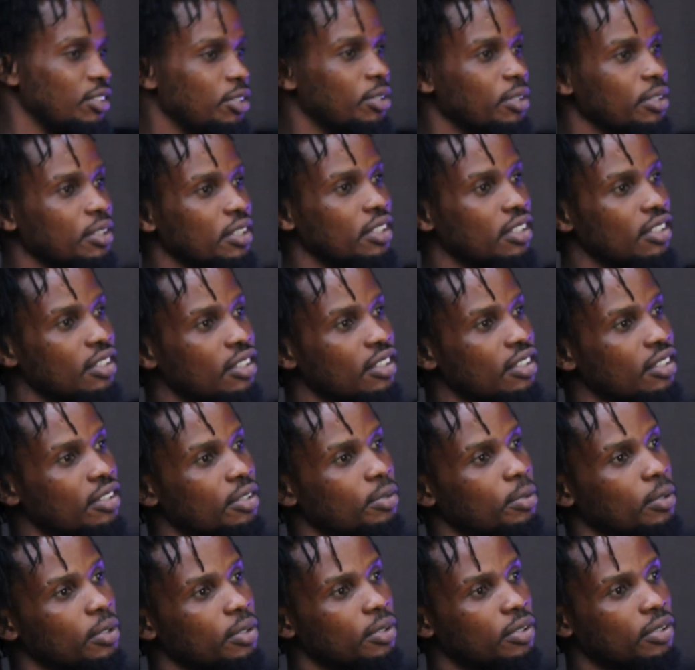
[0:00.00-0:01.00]
No, he
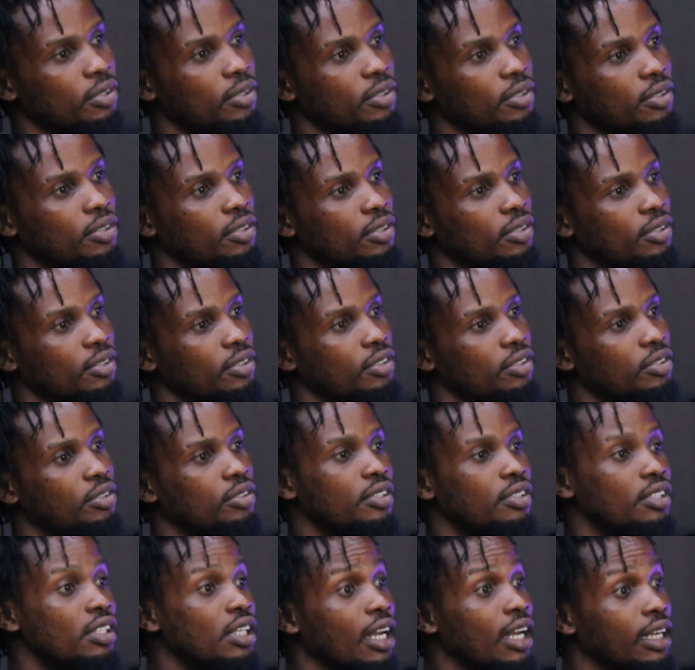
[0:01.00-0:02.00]

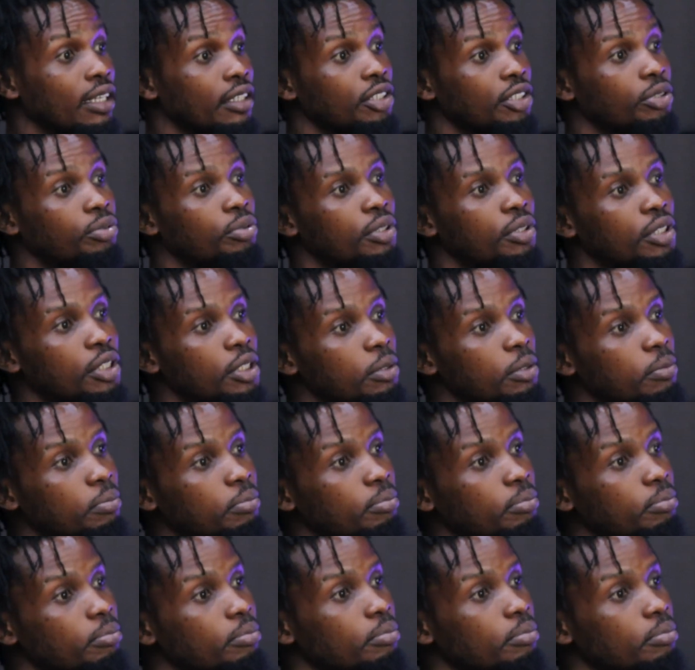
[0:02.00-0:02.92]
had a dream.